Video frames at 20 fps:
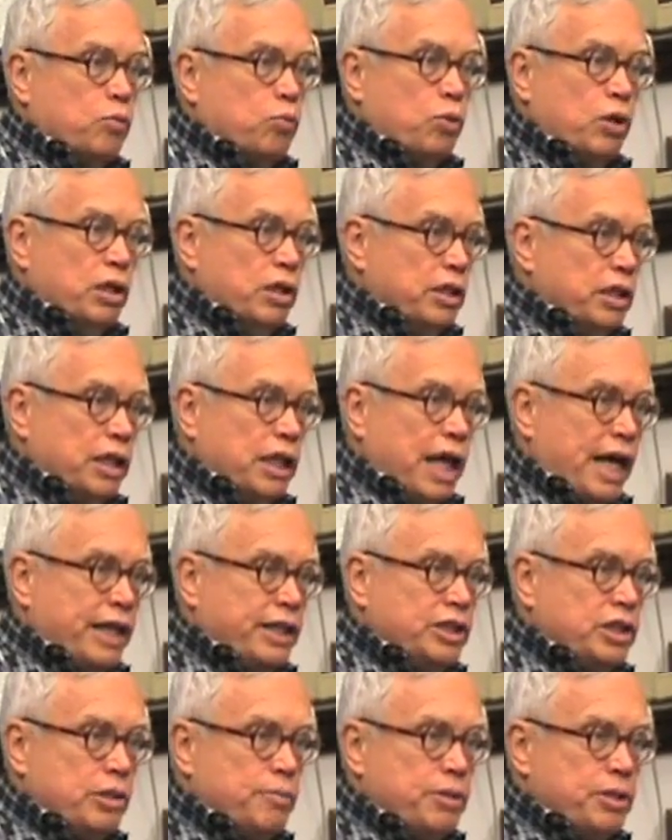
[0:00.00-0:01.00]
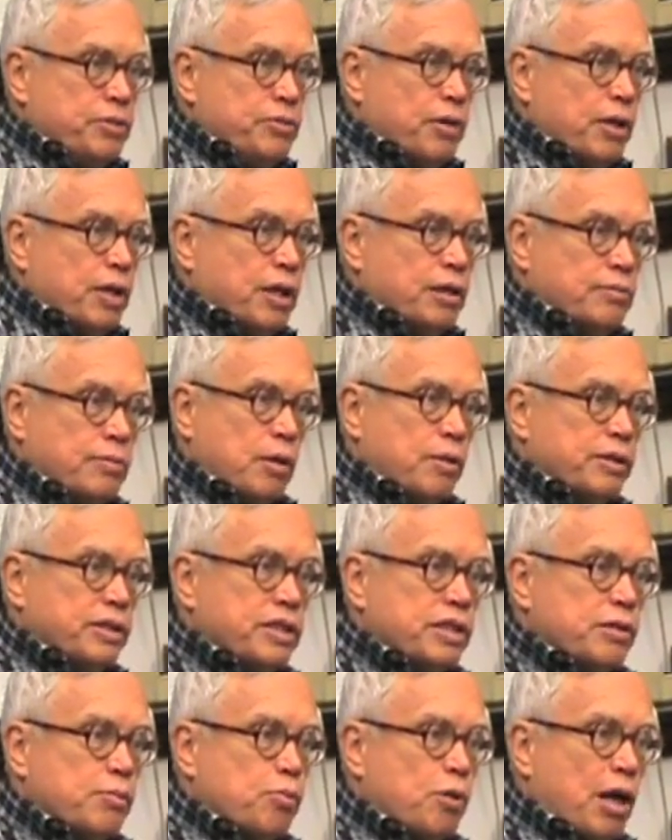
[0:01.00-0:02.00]
Where the line should be drawn, well,
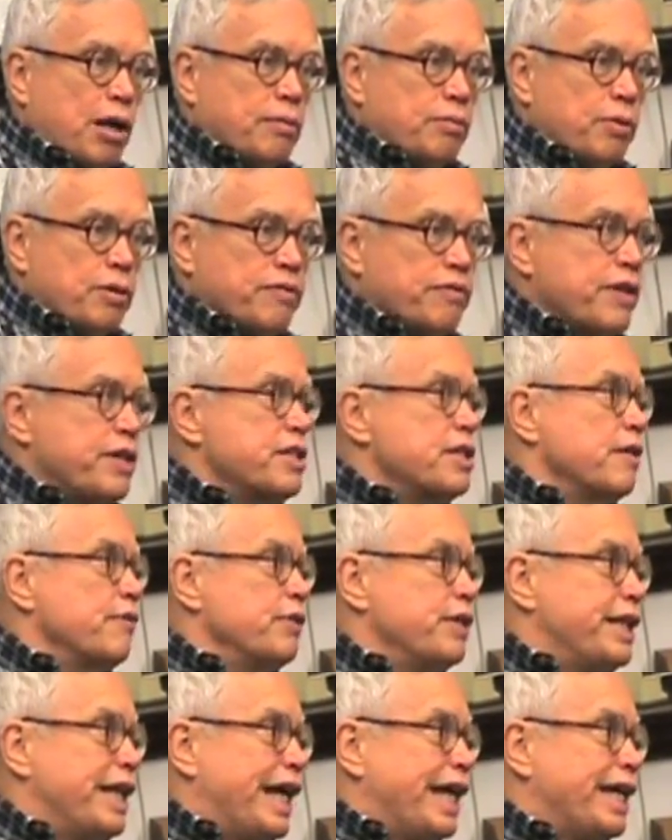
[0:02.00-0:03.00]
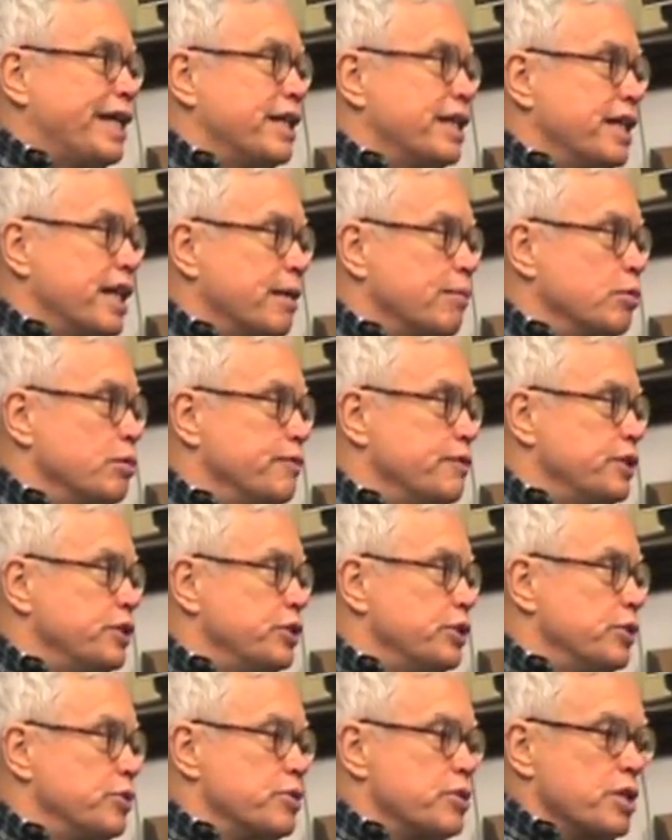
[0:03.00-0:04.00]
this is a problem we face every day in a number of
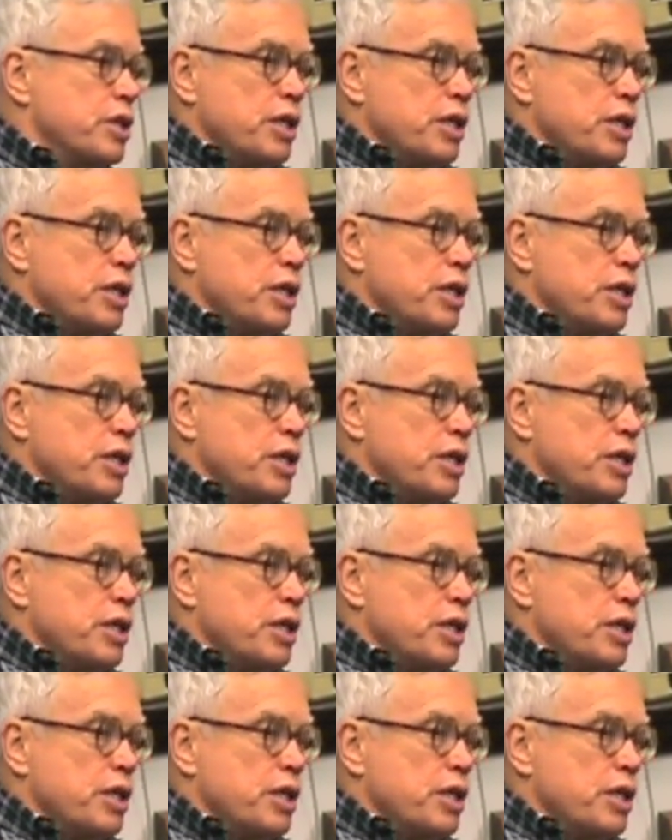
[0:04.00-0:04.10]
issues.